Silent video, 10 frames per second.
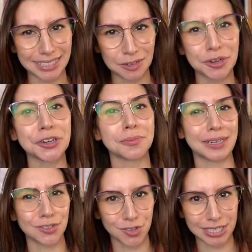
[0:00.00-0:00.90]
and what your
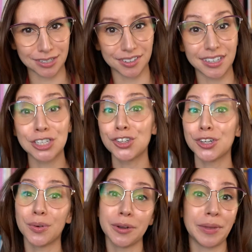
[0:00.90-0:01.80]
boundaries are because you
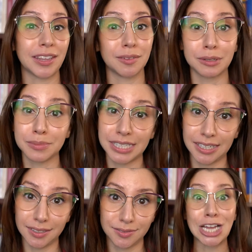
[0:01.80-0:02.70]
don't want to make them
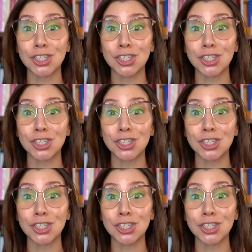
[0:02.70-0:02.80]
upset.